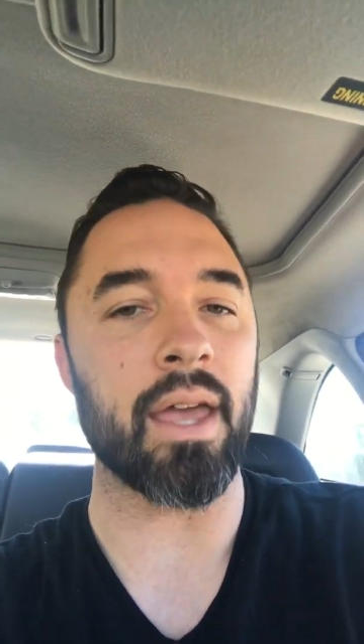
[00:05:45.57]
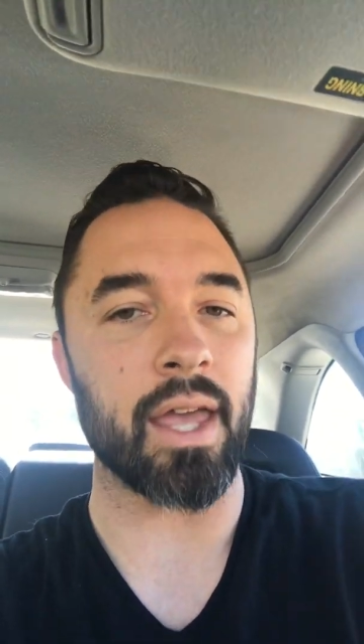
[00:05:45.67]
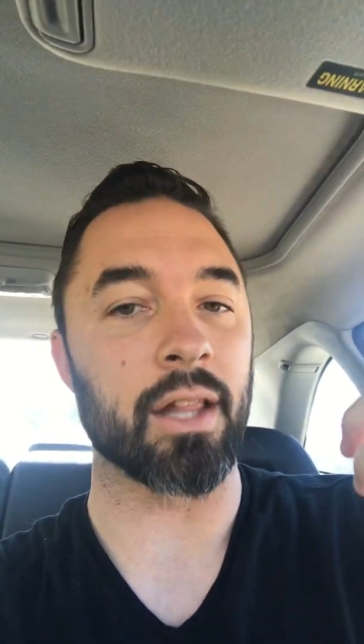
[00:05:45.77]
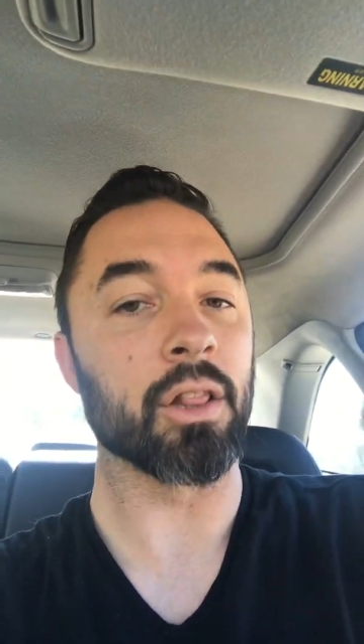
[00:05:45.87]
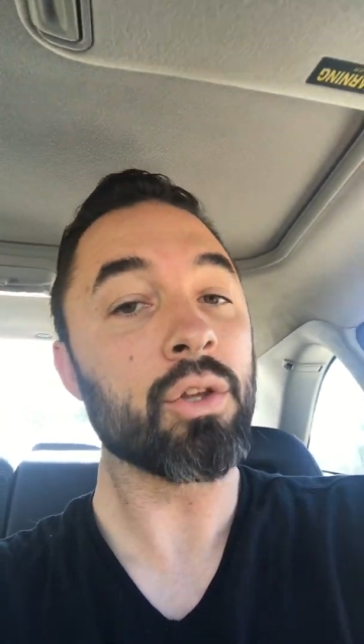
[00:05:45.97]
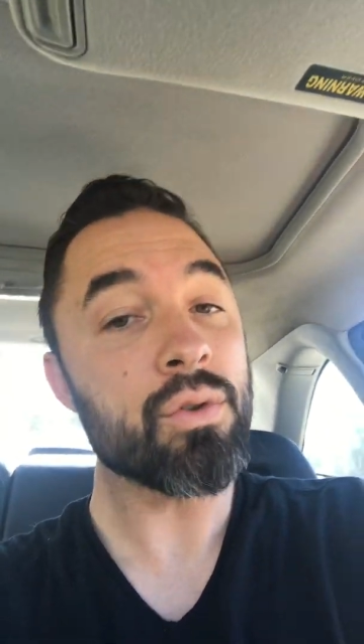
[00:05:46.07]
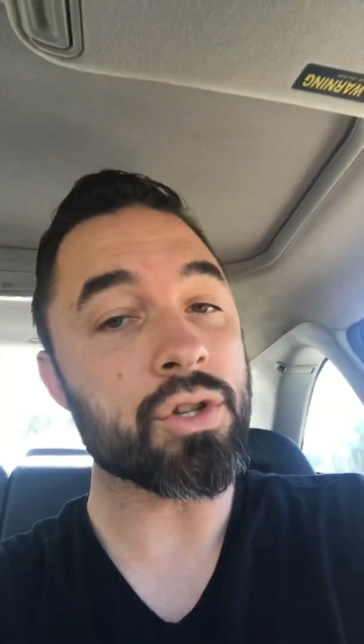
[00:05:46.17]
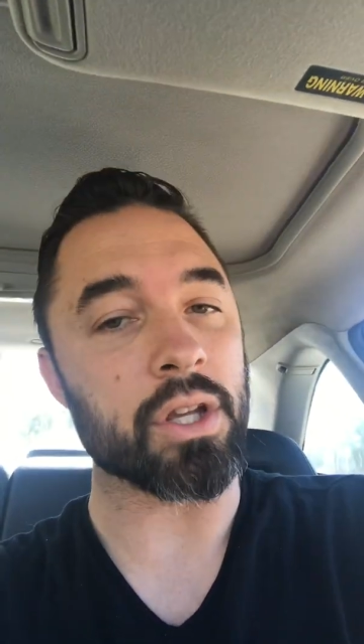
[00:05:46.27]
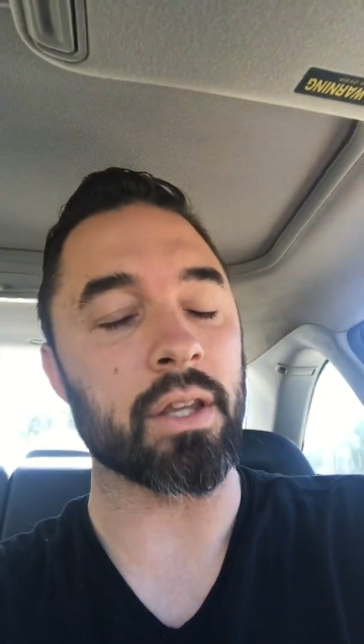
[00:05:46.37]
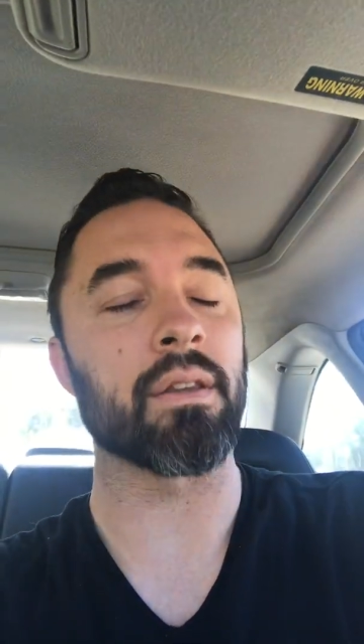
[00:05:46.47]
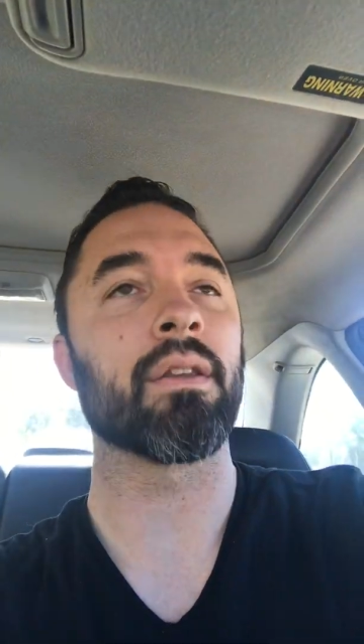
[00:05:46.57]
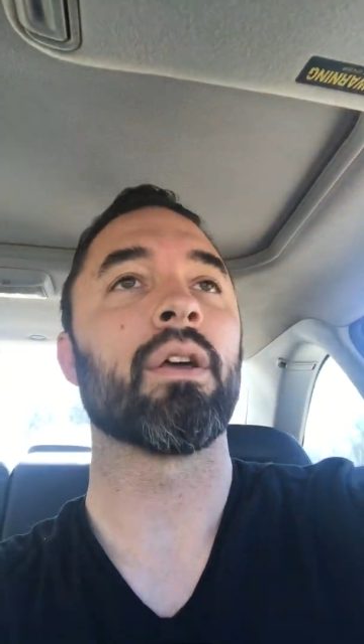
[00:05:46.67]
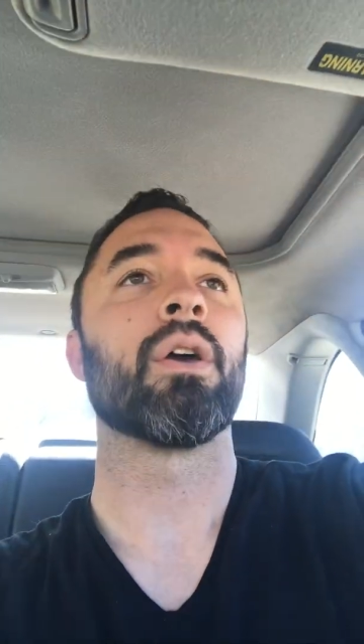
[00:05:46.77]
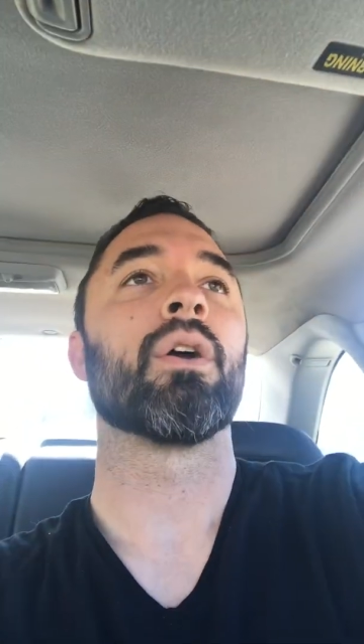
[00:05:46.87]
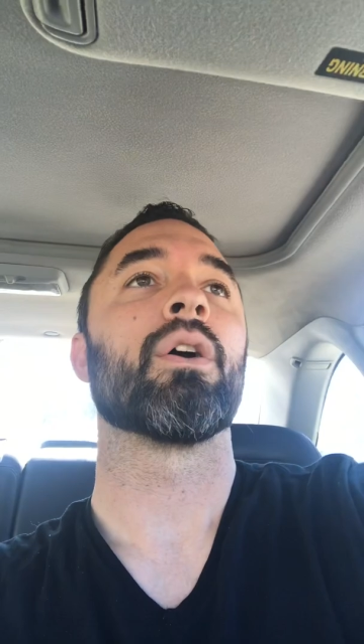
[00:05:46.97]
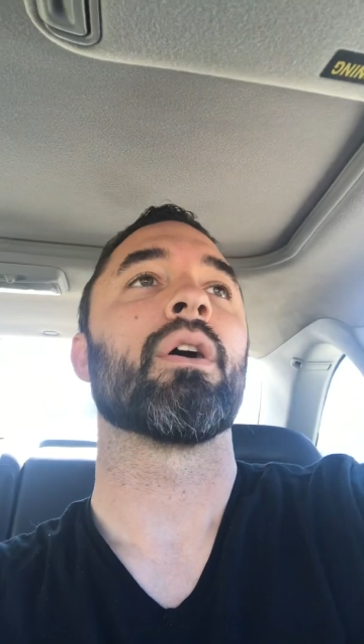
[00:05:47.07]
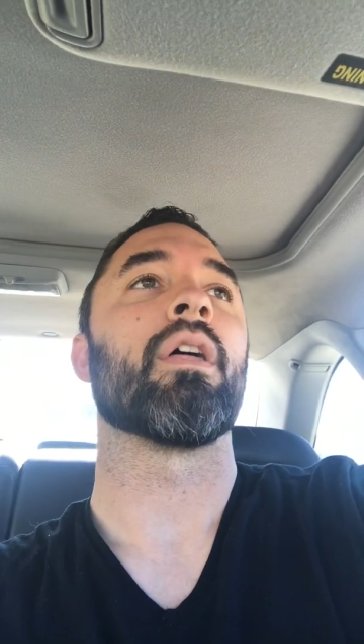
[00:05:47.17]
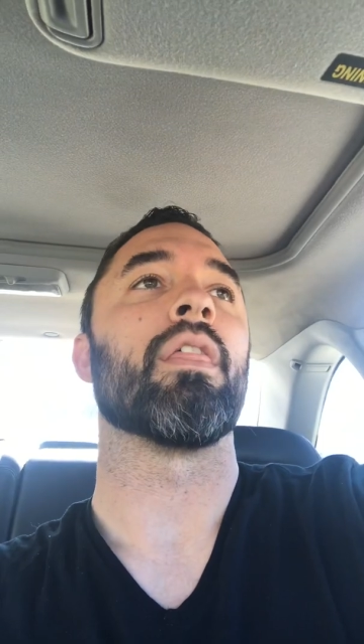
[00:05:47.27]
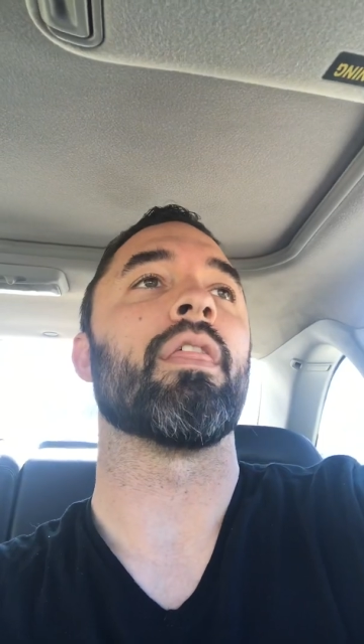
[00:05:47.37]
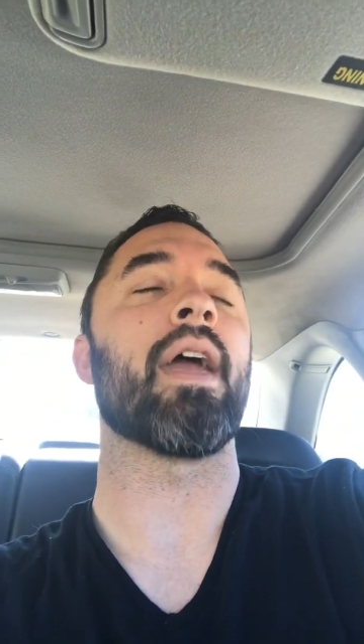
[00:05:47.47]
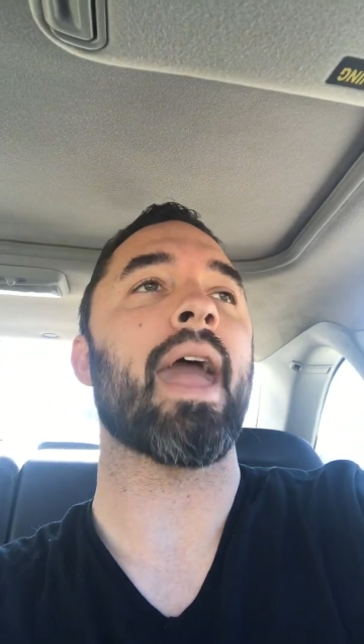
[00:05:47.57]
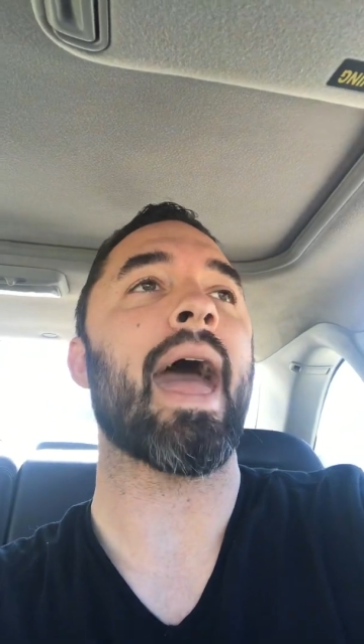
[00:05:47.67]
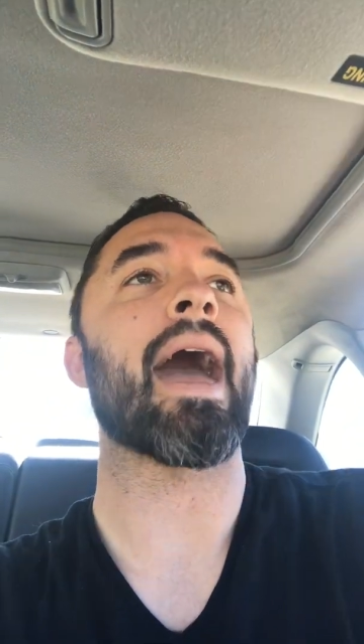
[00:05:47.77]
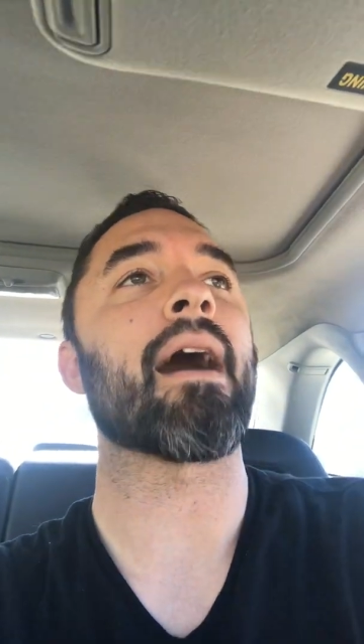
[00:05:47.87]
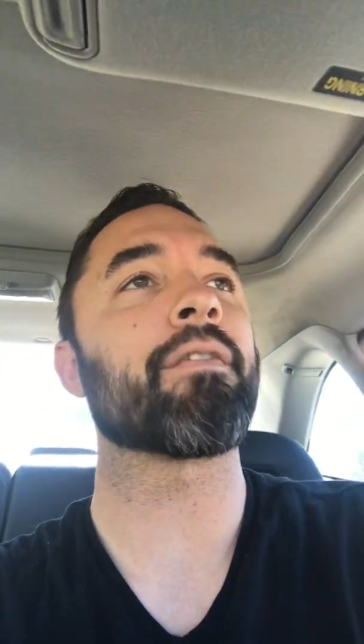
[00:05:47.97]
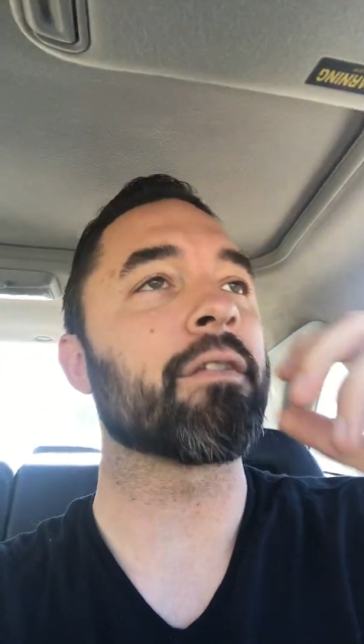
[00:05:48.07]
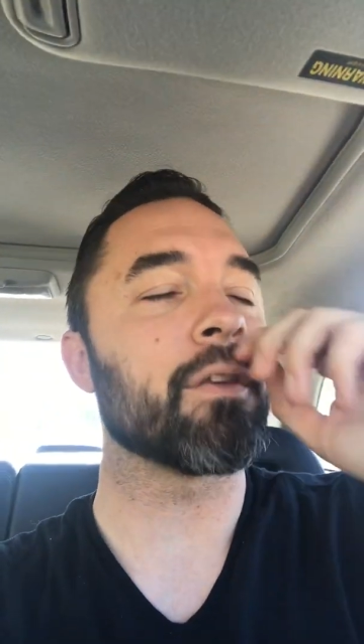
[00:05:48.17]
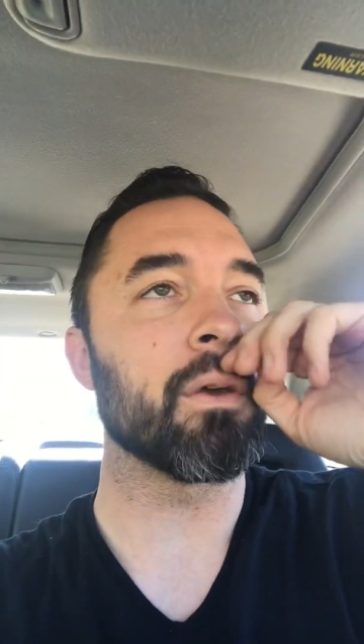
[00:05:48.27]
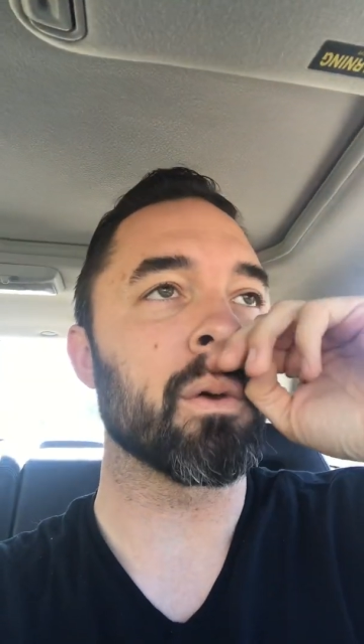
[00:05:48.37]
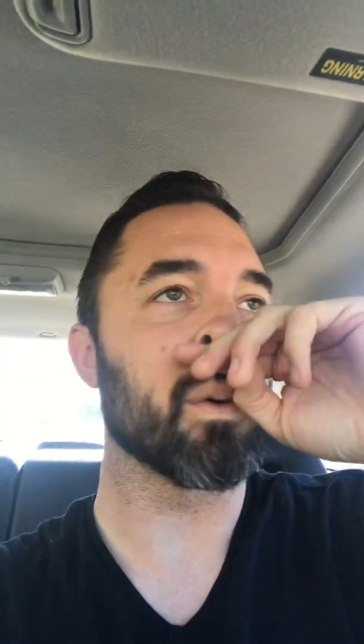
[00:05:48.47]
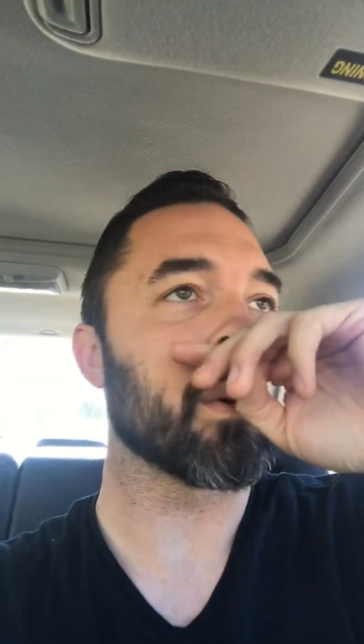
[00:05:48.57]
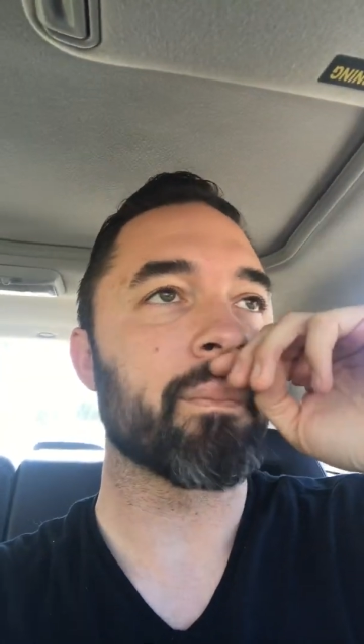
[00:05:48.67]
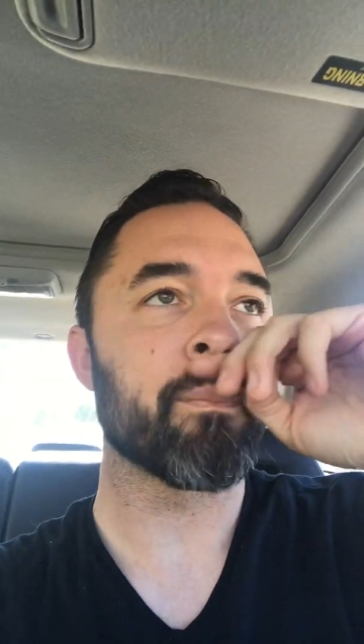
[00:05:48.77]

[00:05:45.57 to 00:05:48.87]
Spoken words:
illusion, they have to